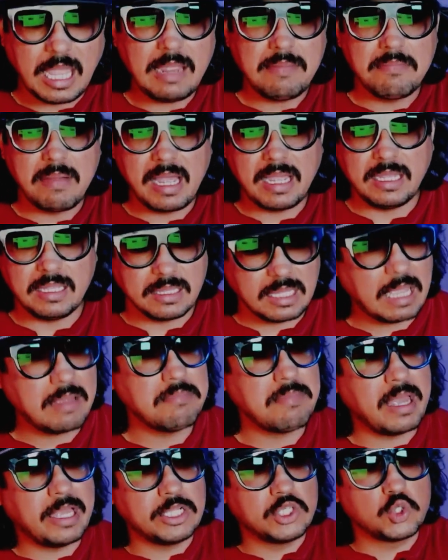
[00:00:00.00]
they
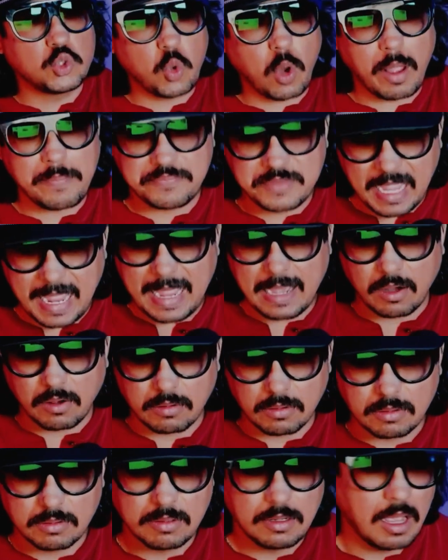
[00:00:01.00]
might drop
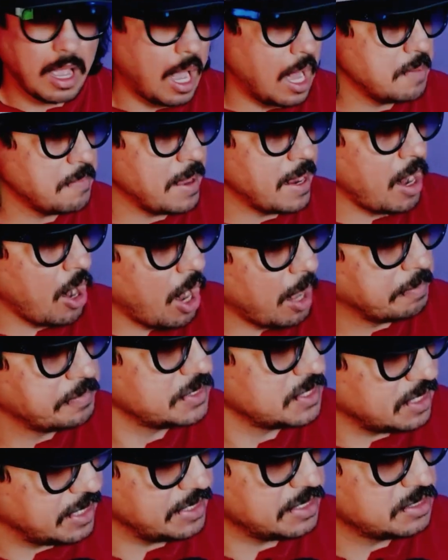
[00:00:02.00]
down on my
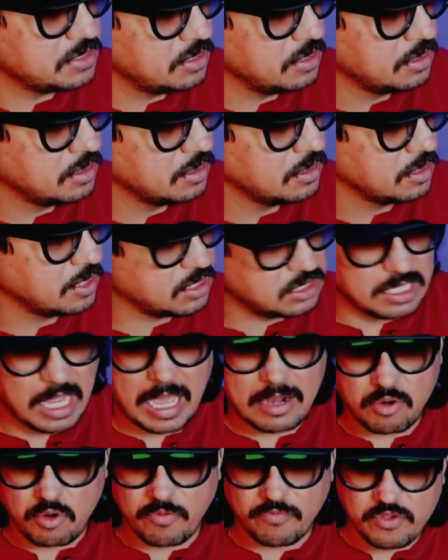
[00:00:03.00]
ops list.
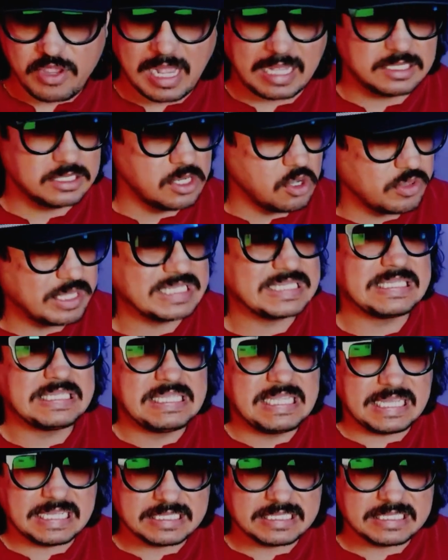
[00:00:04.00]
Because I don't know if you guys know this,